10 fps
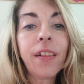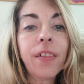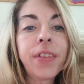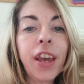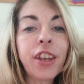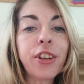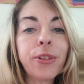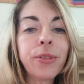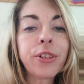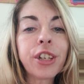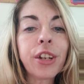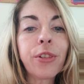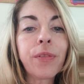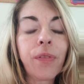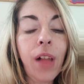that you
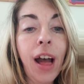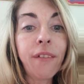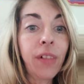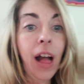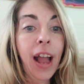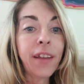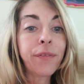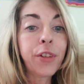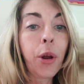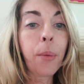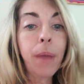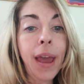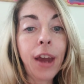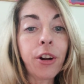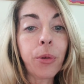should love life no
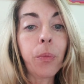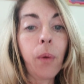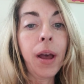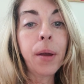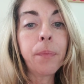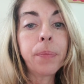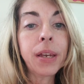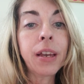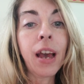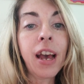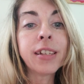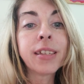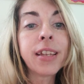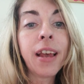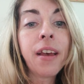matter what,
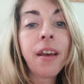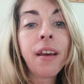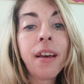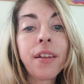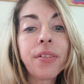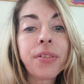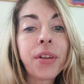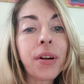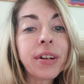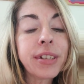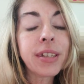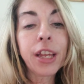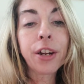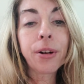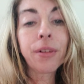because there is
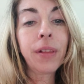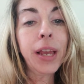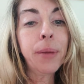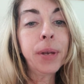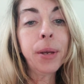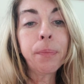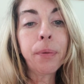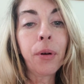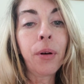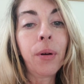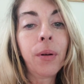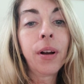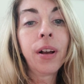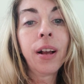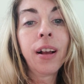literally people
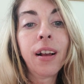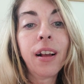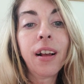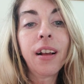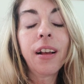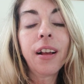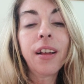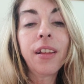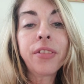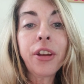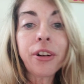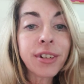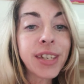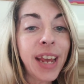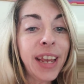that are
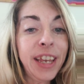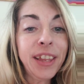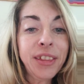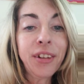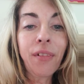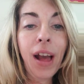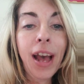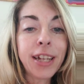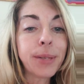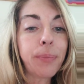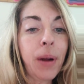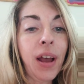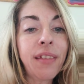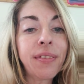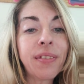taking their last
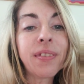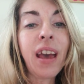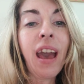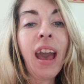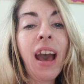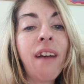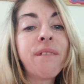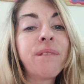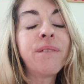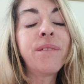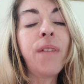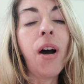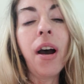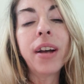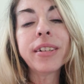breath that have
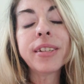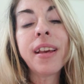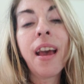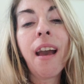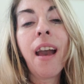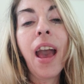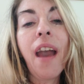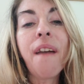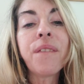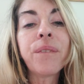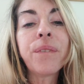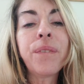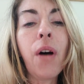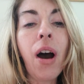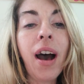fought and
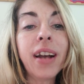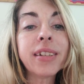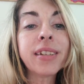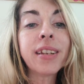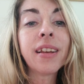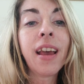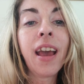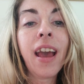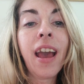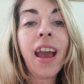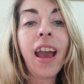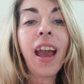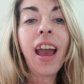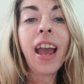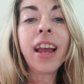fought.
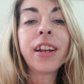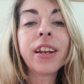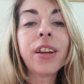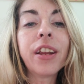And